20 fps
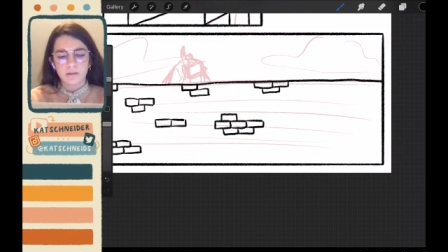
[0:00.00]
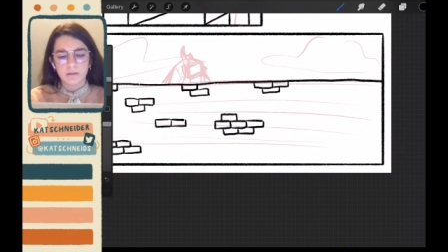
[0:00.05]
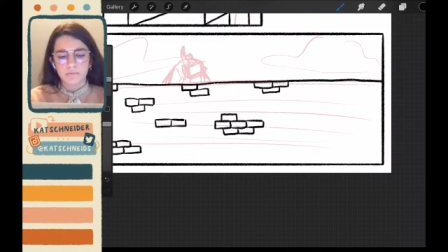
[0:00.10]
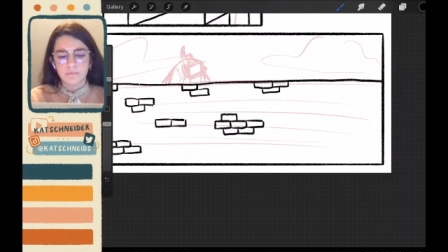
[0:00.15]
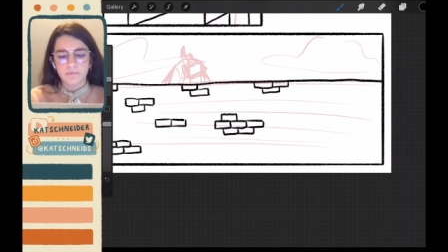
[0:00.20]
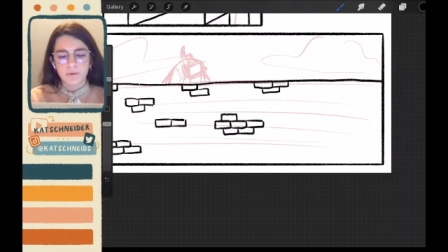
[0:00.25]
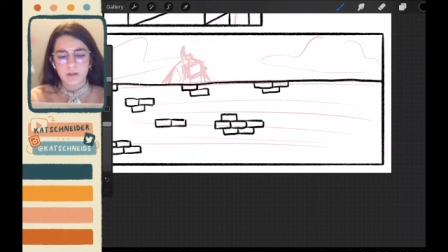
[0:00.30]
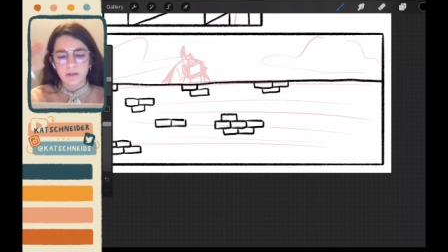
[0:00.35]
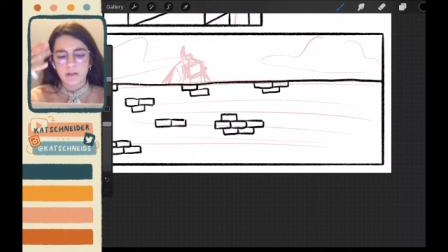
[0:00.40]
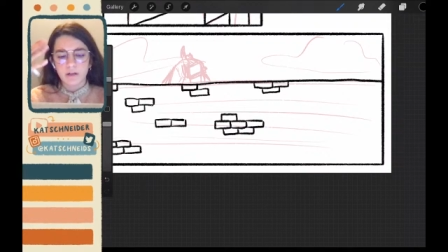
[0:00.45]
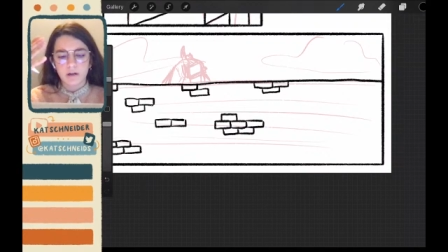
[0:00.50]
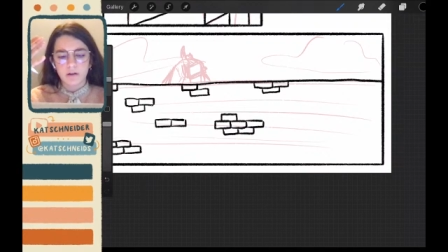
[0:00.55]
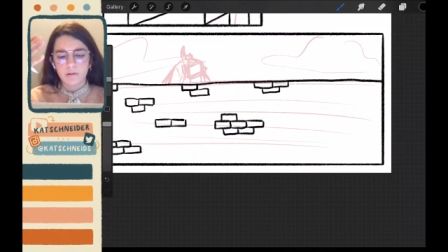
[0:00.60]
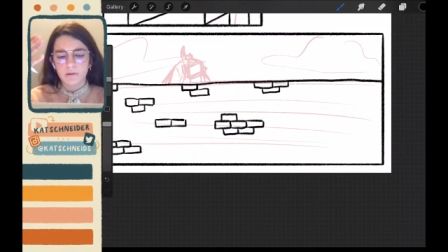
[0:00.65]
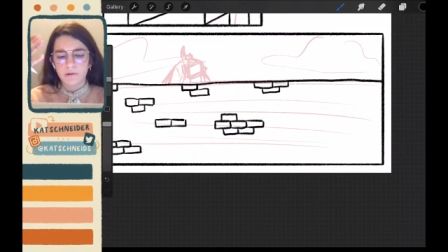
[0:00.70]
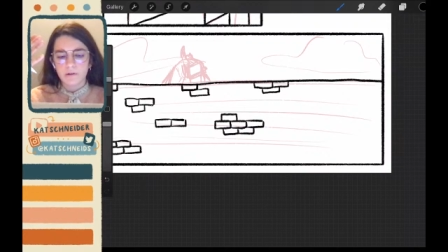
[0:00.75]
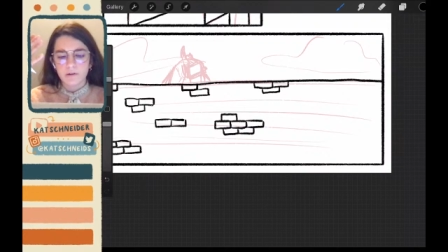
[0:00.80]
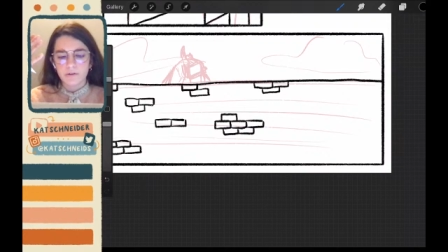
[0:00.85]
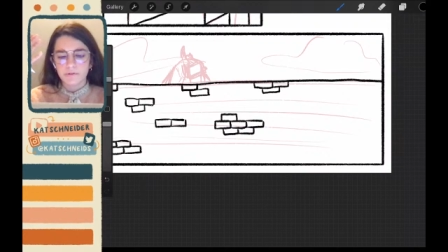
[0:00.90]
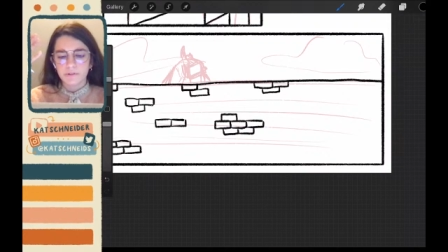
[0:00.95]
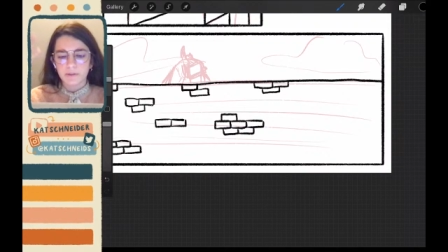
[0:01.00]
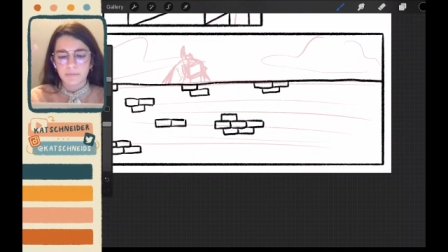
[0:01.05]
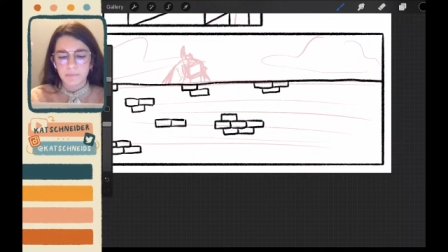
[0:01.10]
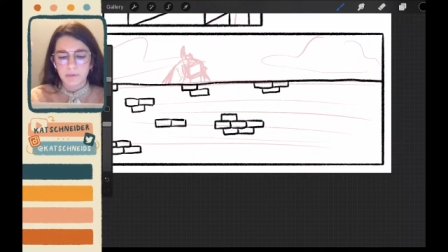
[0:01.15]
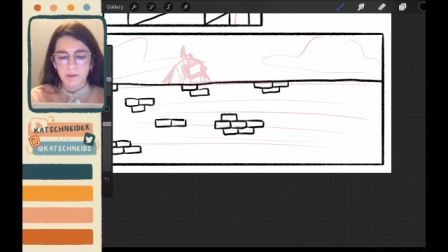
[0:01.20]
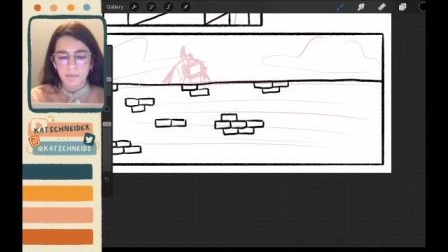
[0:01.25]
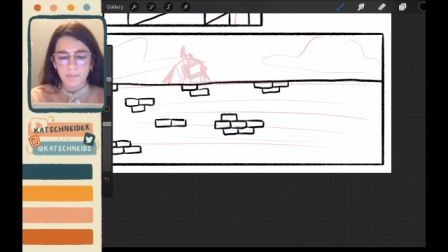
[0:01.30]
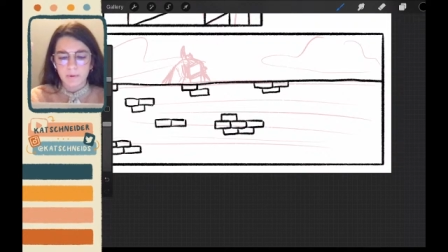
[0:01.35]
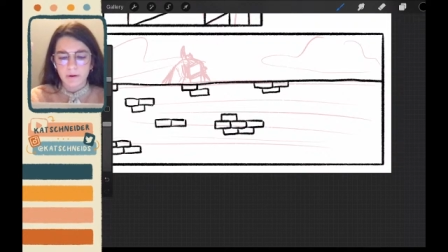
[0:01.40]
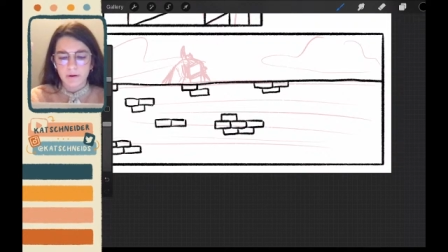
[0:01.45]
red color or
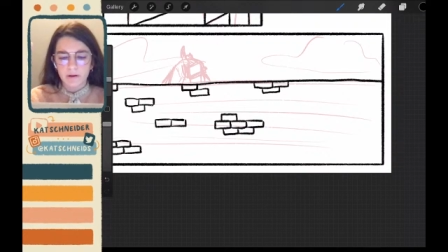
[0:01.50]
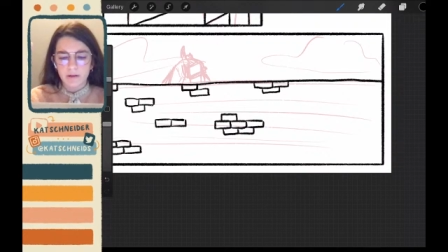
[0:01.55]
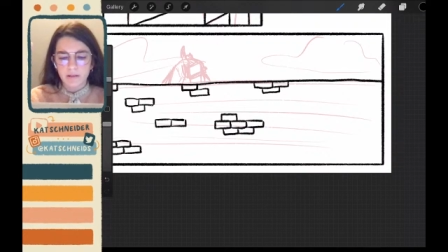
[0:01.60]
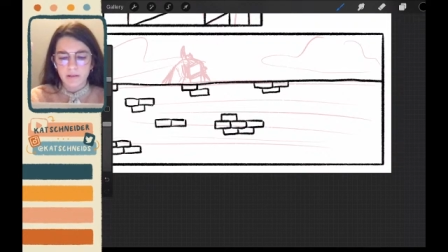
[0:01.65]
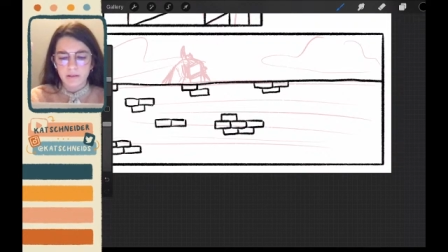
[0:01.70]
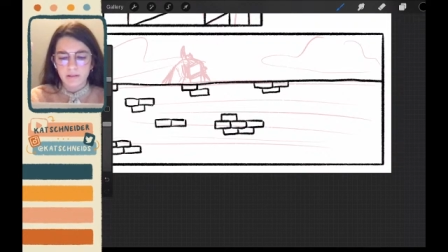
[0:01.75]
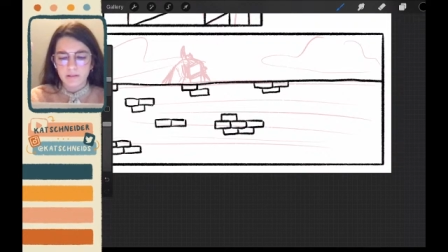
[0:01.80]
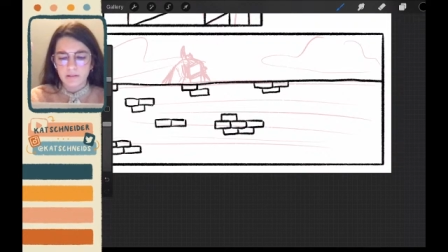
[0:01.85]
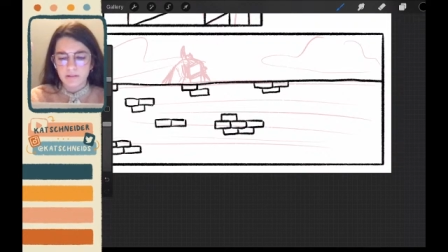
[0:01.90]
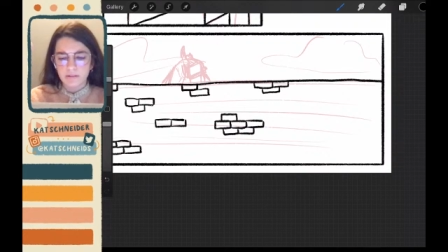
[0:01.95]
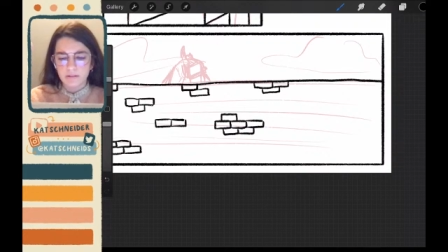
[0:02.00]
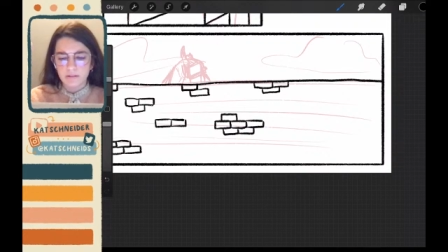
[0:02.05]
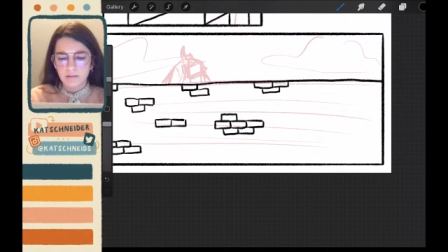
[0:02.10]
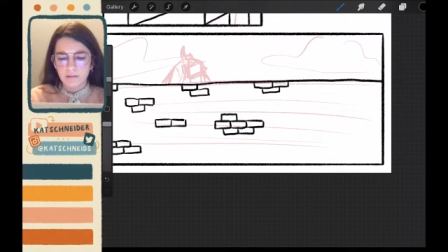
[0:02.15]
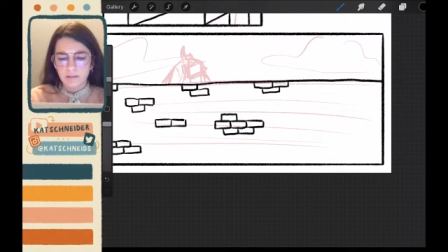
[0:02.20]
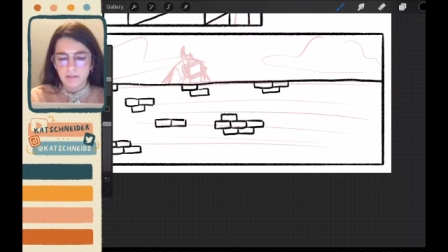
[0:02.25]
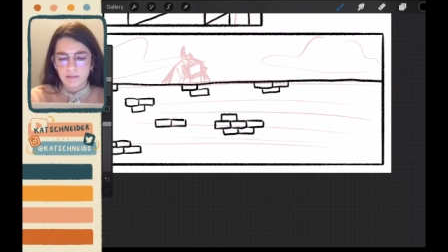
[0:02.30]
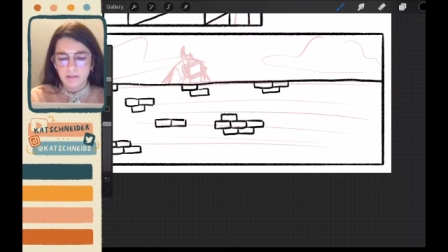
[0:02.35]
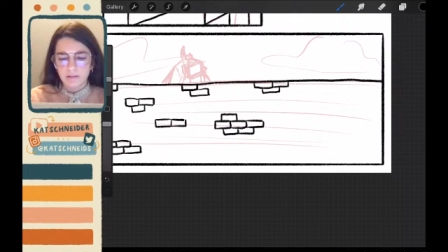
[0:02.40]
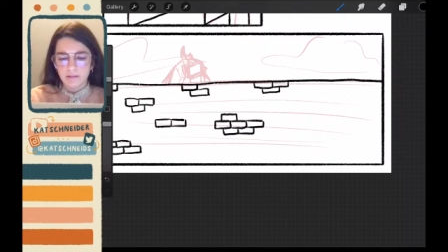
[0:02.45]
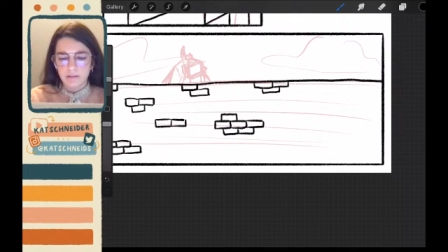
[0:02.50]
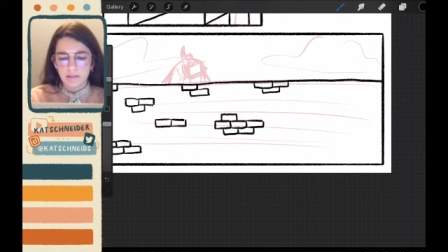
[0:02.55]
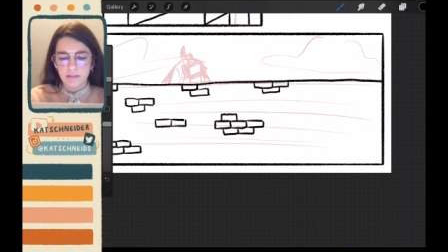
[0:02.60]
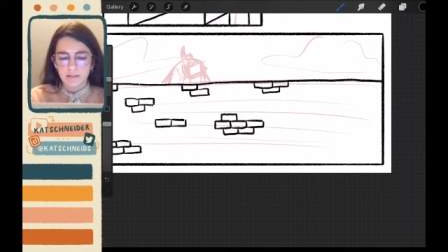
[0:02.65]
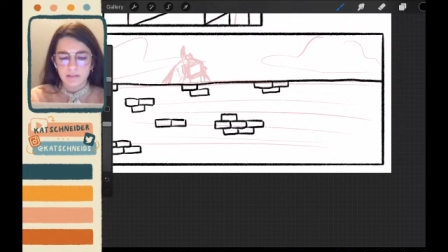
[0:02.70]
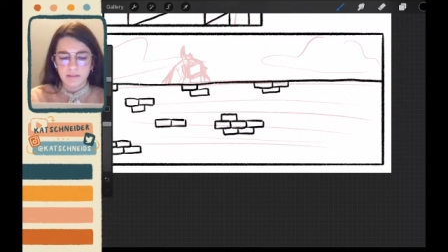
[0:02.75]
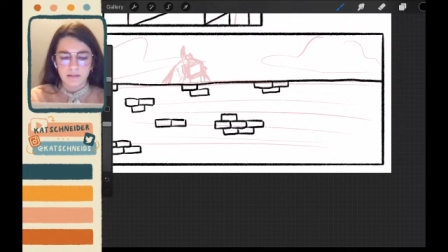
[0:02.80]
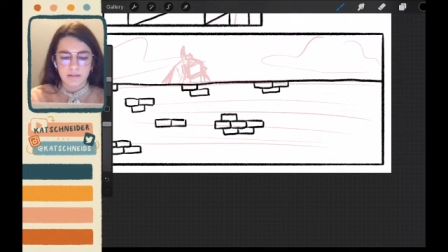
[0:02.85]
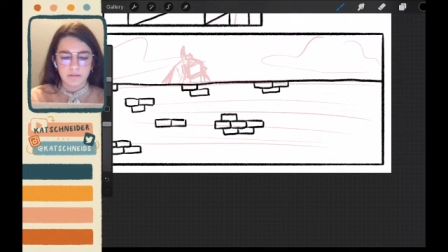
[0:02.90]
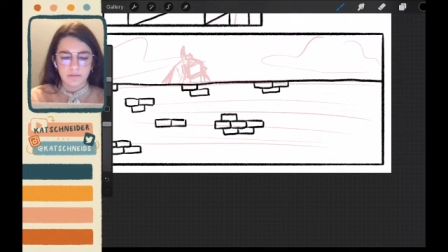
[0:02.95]
something behind it,
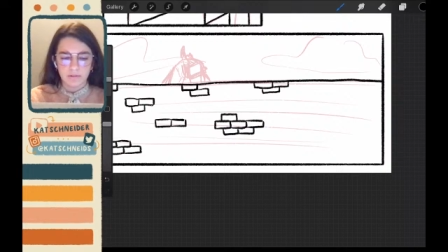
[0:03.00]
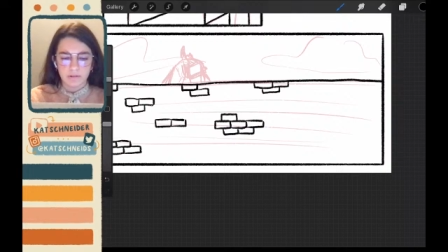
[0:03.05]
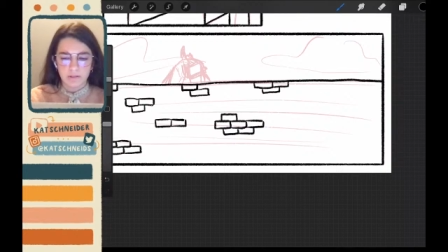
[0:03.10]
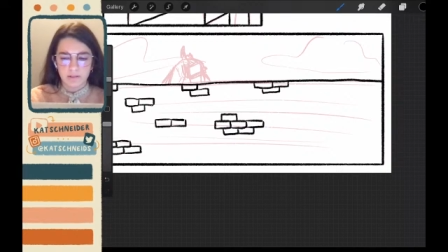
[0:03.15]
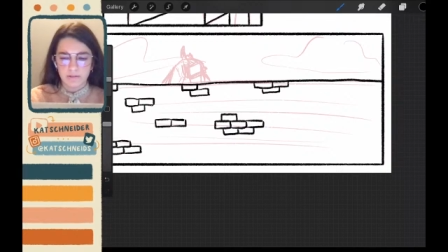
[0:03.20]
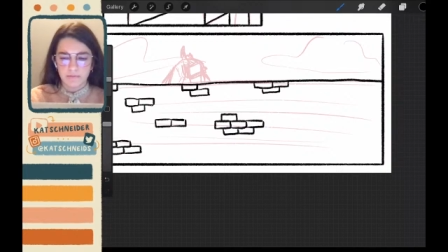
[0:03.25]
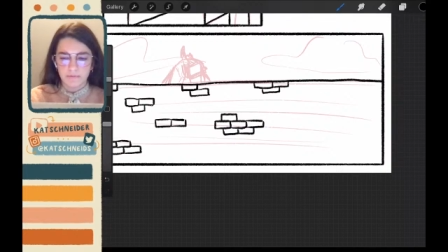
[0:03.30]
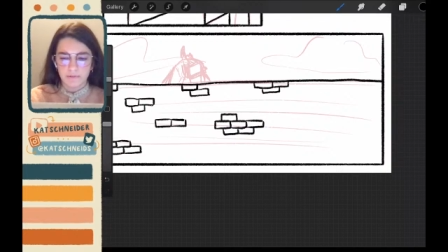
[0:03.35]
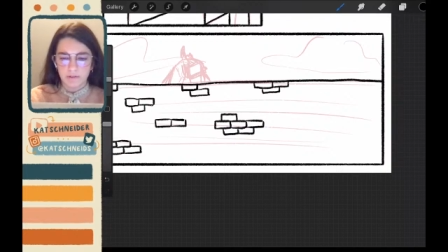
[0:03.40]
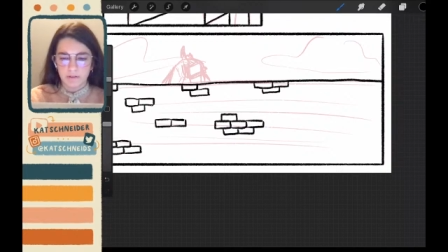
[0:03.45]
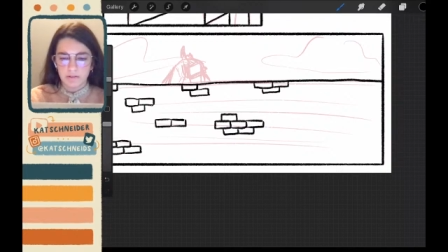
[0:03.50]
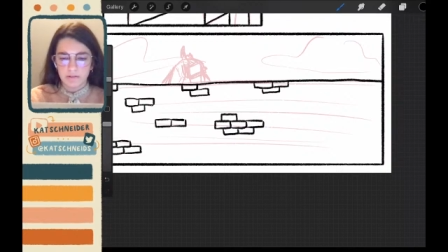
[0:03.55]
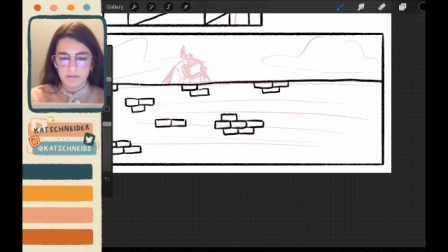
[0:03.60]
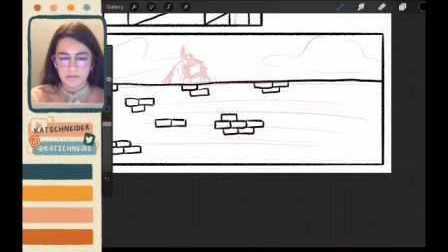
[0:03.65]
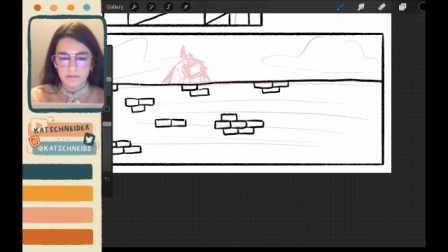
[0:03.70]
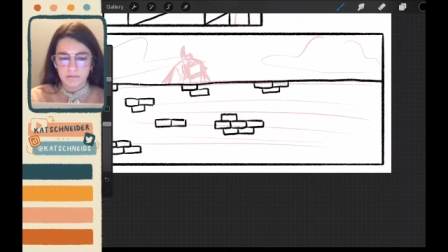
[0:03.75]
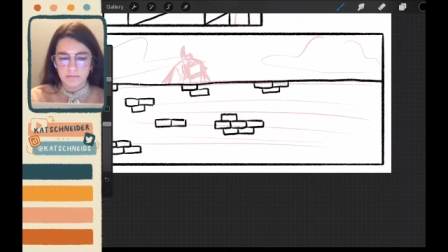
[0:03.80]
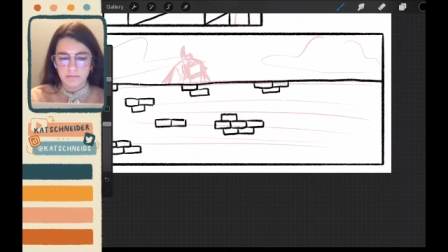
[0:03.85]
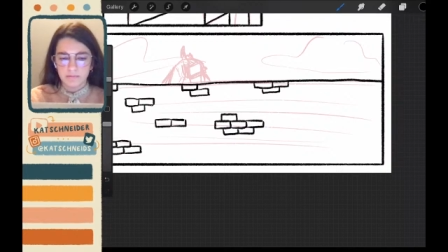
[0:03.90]
it's gonna look different.